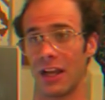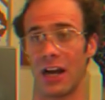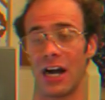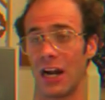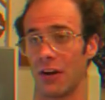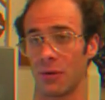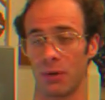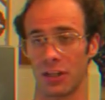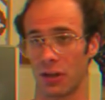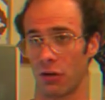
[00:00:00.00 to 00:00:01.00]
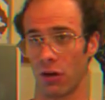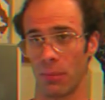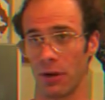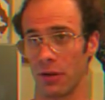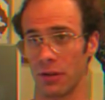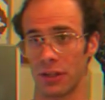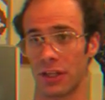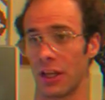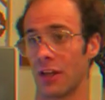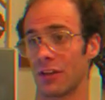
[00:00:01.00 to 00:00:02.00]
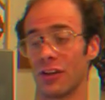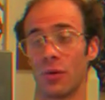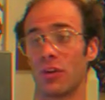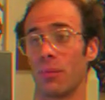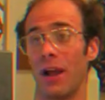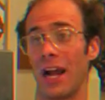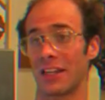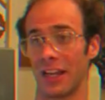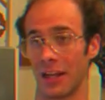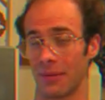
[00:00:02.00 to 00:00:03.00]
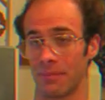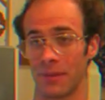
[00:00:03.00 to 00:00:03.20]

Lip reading: hired a bunch of criminals to do some acting,